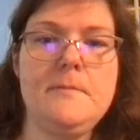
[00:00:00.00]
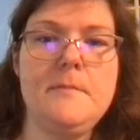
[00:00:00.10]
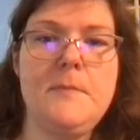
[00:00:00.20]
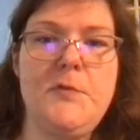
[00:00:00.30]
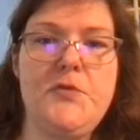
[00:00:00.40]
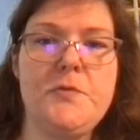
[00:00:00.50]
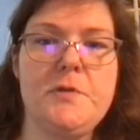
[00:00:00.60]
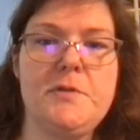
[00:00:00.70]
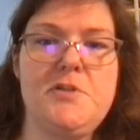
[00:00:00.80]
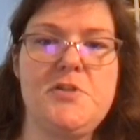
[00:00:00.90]

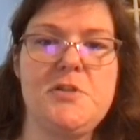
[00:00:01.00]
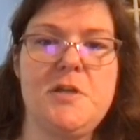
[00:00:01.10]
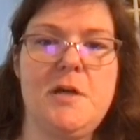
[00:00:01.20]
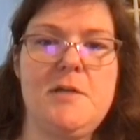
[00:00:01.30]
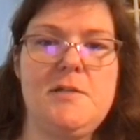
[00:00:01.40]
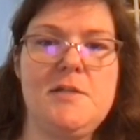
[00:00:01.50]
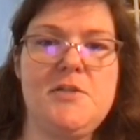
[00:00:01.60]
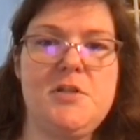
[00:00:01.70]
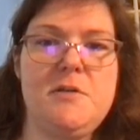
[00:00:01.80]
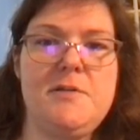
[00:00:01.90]
This is
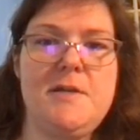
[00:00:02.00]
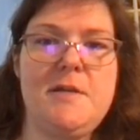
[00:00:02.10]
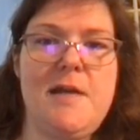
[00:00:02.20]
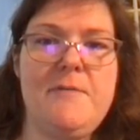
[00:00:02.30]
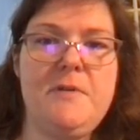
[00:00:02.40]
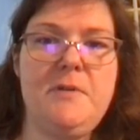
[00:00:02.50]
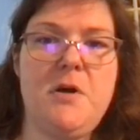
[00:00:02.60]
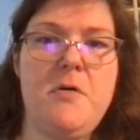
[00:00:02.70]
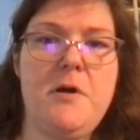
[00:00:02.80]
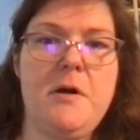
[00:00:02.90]
content. So instead of having
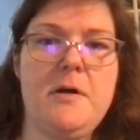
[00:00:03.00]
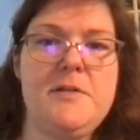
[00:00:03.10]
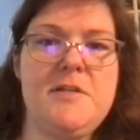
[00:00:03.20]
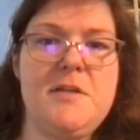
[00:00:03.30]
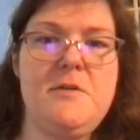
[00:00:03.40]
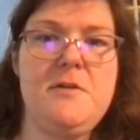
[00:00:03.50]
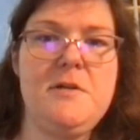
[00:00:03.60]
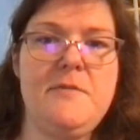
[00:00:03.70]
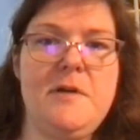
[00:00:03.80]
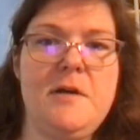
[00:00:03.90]
low content, you
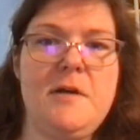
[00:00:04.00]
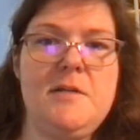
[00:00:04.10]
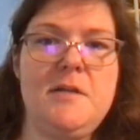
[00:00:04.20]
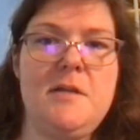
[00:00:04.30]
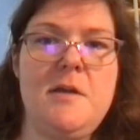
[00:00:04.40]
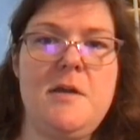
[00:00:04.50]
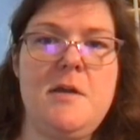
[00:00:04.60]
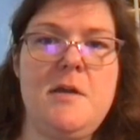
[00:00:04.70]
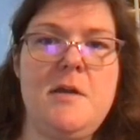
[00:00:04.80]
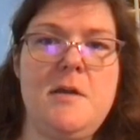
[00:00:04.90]
can have content,
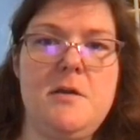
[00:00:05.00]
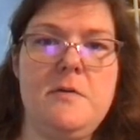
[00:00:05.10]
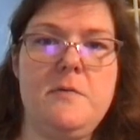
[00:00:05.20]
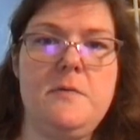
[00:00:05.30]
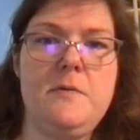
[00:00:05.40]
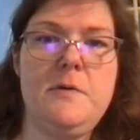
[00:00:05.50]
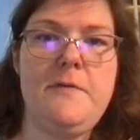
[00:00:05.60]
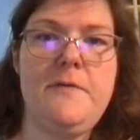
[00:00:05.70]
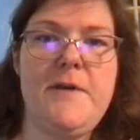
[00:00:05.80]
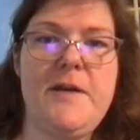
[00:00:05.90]

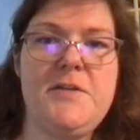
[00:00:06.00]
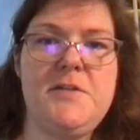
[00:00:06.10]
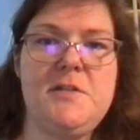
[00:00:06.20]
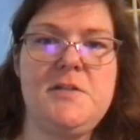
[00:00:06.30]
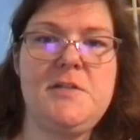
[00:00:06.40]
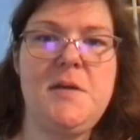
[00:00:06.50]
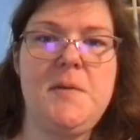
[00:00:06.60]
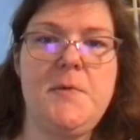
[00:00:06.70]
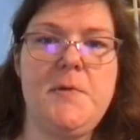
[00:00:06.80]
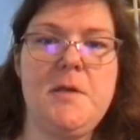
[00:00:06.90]
really fast and
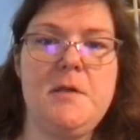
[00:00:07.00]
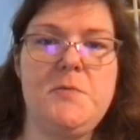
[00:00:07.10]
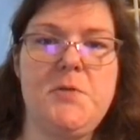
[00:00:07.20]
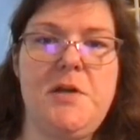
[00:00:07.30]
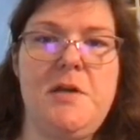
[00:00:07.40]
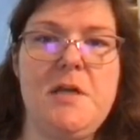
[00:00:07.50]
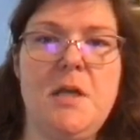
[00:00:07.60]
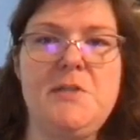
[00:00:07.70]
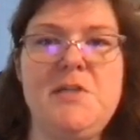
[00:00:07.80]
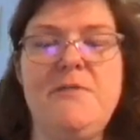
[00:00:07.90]
simple. It's pretty,
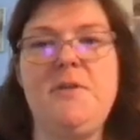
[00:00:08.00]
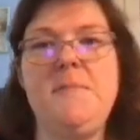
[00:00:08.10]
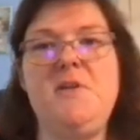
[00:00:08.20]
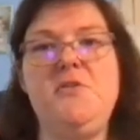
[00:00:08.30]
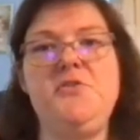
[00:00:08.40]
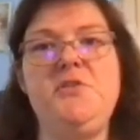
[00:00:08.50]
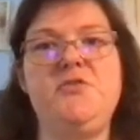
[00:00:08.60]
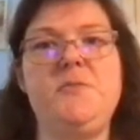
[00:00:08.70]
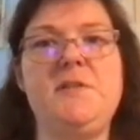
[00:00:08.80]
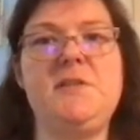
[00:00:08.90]
I'll definitely be using
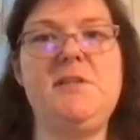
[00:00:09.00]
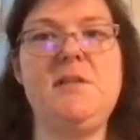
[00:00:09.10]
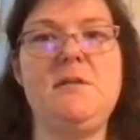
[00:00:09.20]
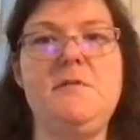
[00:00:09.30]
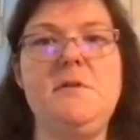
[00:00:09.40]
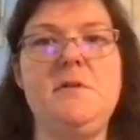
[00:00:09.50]
this for myself,